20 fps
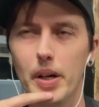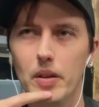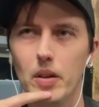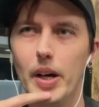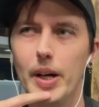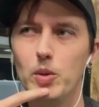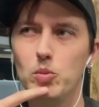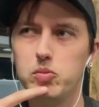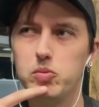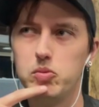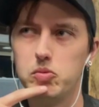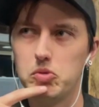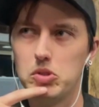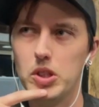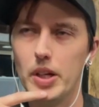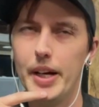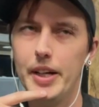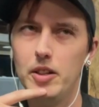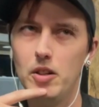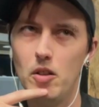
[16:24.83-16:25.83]
been. Like
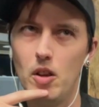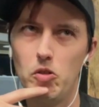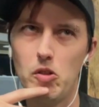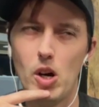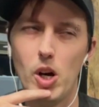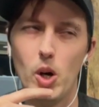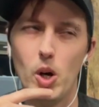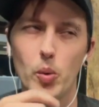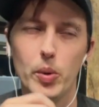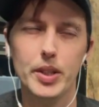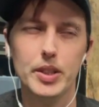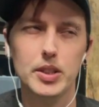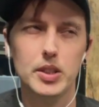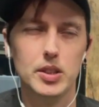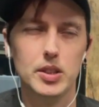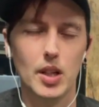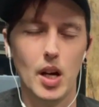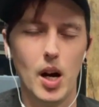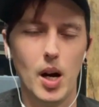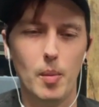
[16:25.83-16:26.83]
what I know
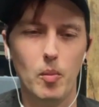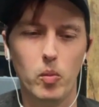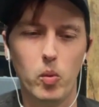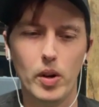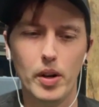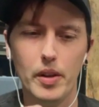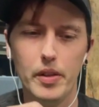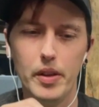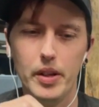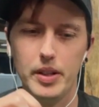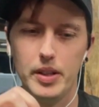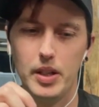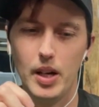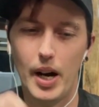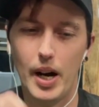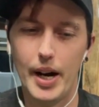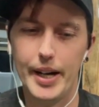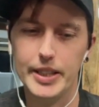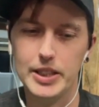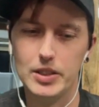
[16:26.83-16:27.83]
is um, one of the
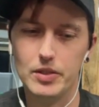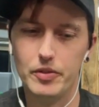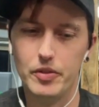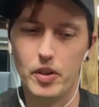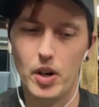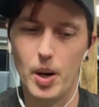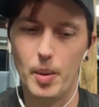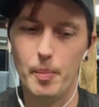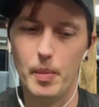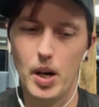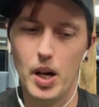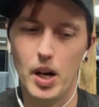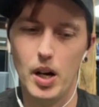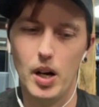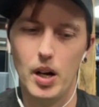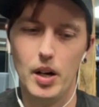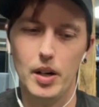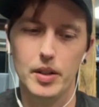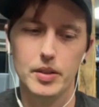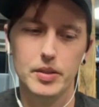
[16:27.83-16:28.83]
guys from
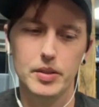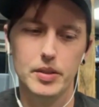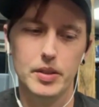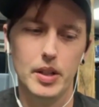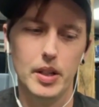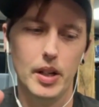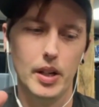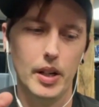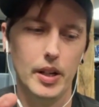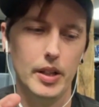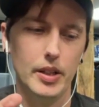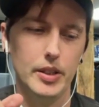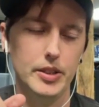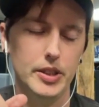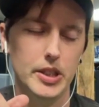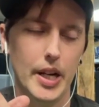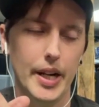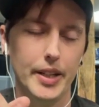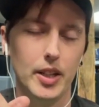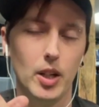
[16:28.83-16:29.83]
uh,
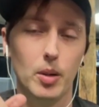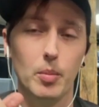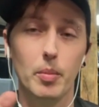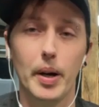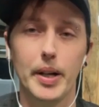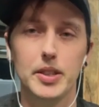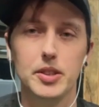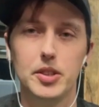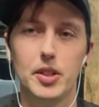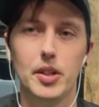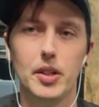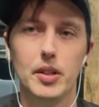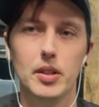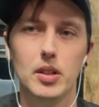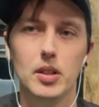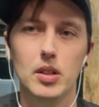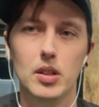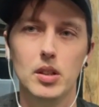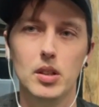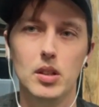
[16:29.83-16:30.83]
Jägermeister.